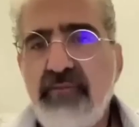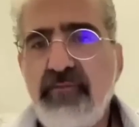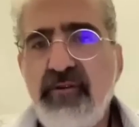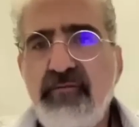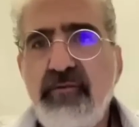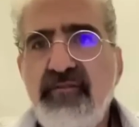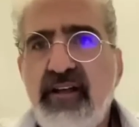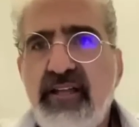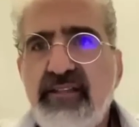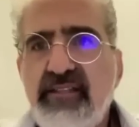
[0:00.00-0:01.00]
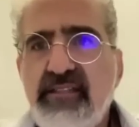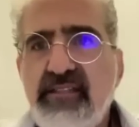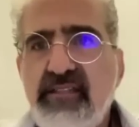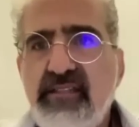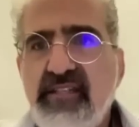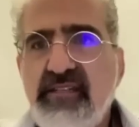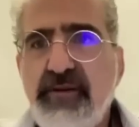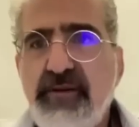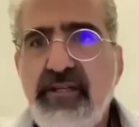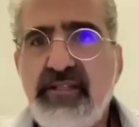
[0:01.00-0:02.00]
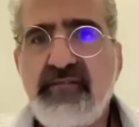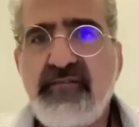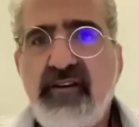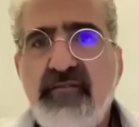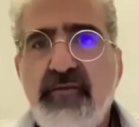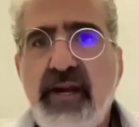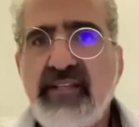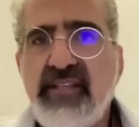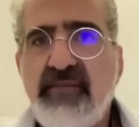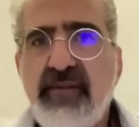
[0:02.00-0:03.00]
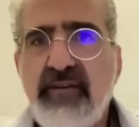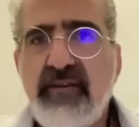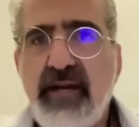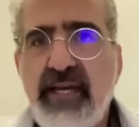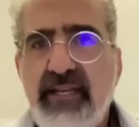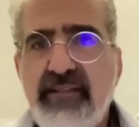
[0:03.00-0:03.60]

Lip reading: we've all had this experience of writing somebody, right?